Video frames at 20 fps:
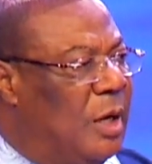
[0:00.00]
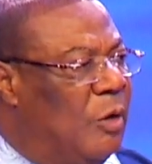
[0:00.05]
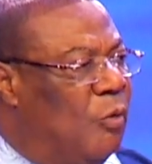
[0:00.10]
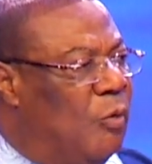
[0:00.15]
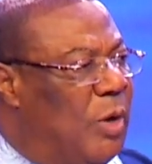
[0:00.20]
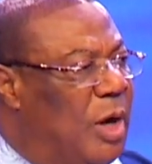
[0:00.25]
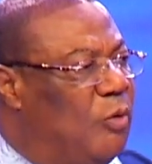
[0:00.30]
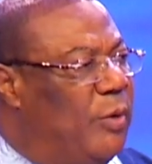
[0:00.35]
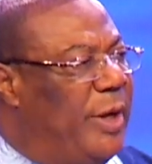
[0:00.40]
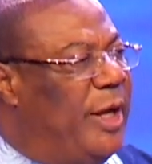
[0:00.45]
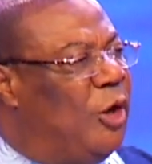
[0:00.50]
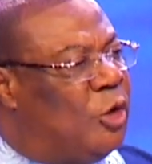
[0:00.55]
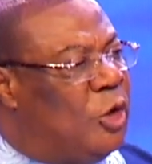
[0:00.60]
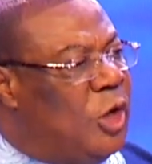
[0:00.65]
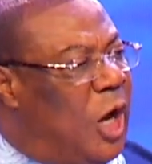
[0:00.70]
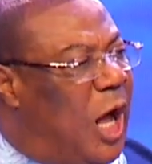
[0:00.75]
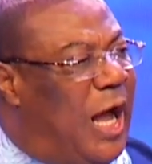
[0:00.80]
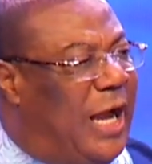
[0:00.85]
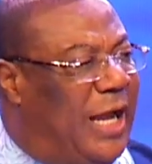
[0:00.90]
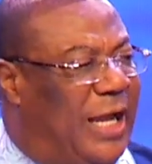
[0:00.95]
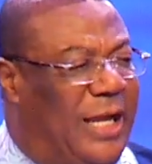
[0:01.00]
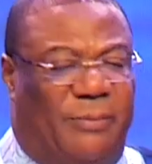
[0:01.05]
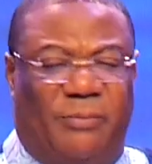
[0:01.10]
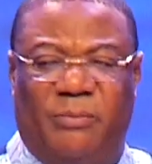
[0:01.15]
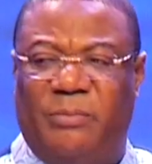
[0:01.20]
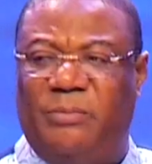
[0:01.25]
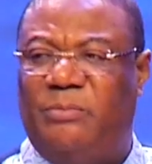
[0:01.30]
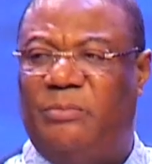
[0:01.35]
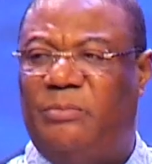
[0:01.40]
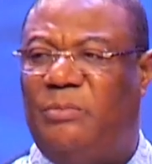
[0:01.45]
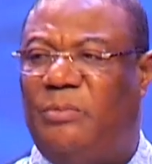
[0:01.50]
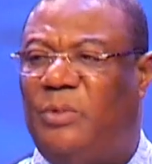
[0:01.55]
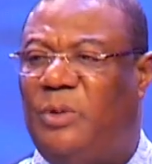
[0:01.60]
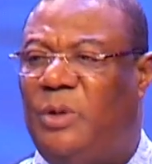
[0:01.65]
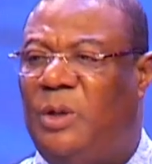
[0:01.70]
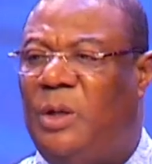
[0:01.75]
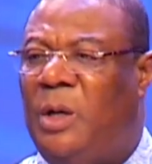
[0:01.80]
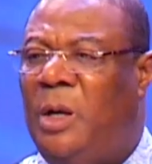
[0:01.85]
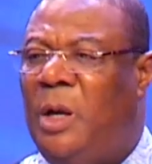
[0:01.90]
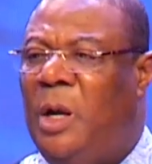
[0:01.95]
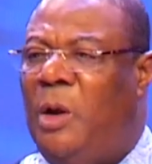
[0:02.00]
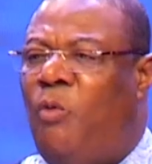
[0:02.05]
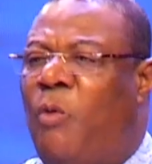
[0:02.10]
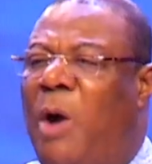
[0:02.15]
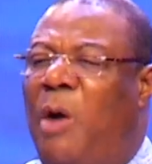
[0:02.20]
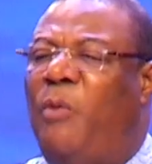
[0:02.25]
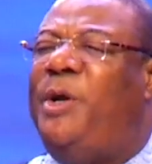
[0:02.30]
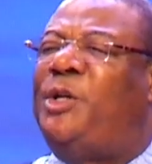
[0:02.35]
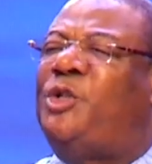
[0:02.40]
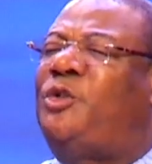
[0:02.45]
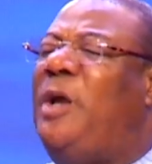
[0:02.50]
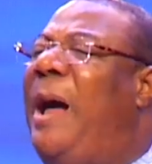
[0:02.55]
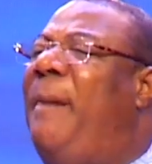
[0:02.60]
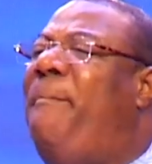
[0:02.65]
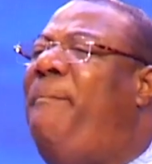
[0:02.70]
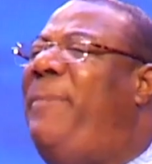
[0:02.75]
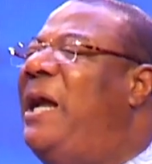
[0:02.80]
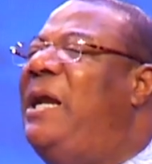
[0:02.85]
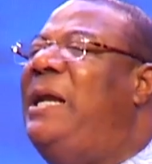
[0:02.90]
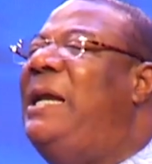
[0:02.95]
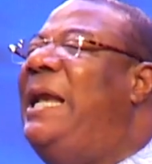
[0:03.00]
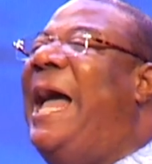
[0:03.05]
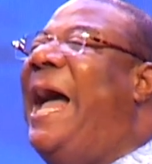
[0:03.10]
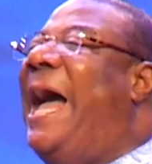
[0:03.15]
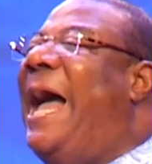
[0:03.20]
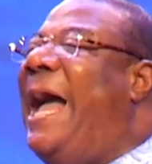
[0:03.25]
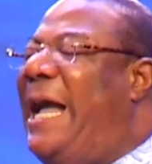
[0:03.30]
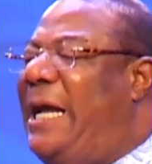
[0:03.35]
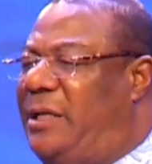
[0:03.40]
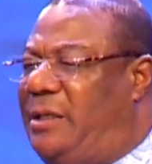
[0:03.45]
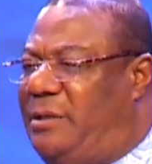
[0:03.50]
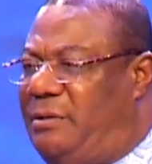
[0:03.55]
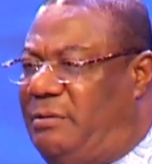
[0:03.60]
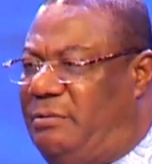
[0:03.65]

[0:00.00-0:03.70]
when we ignore him, when we stop being led,